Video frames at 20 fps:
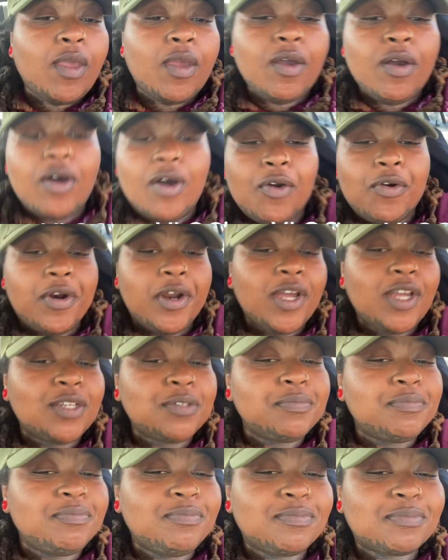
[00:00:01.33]
All right,
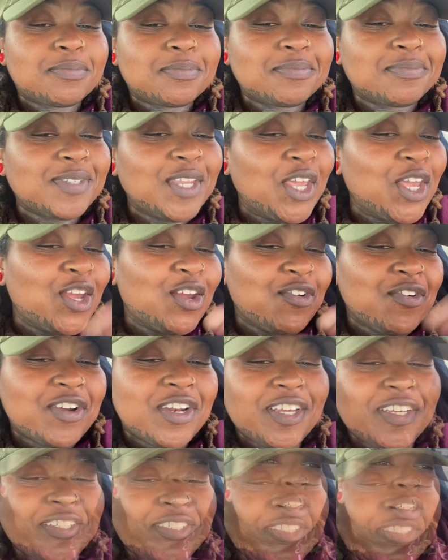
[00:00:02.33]
here it
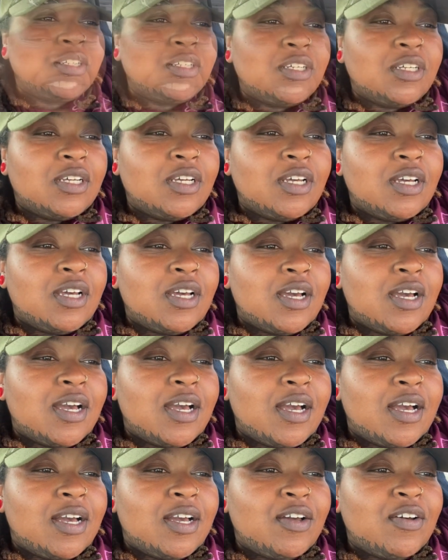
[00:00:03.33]
is.
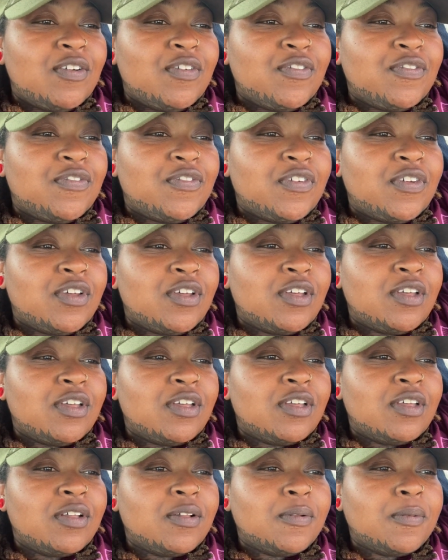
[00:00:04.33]
I've
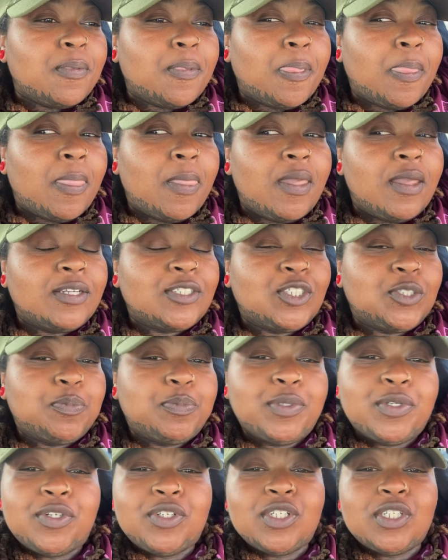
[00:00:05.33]

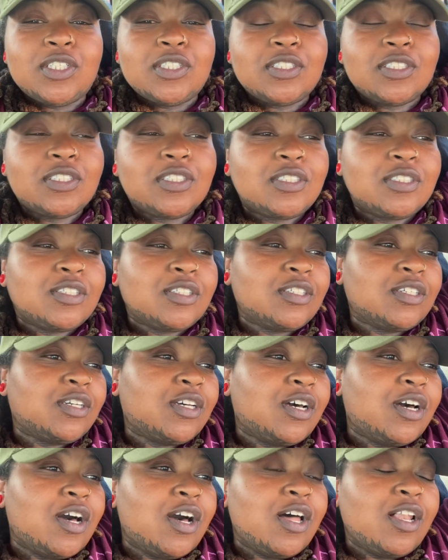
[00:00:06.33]
experienced
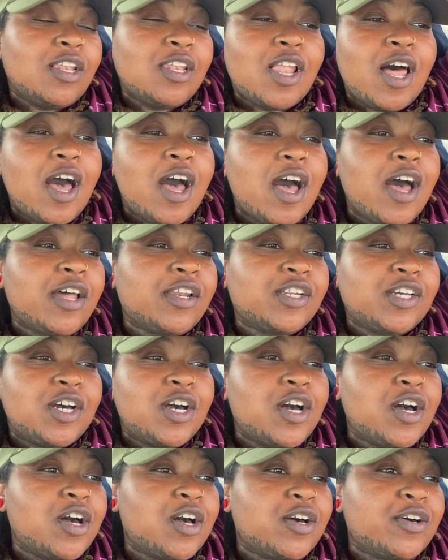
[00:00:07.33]
a lot
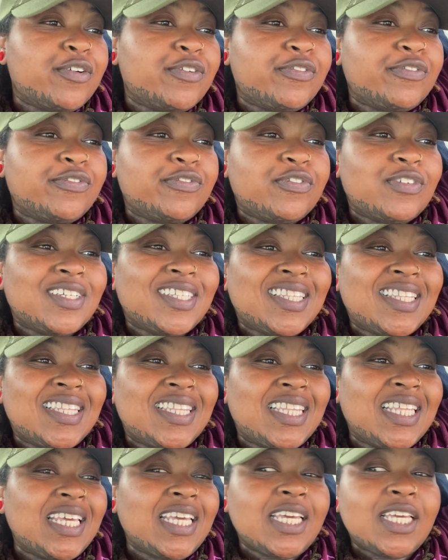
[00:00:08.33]
of
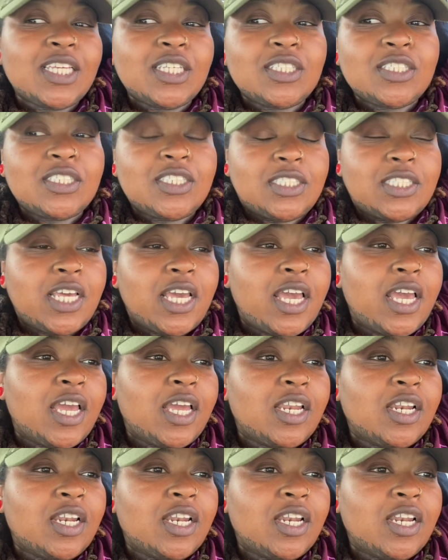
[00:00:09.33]
things that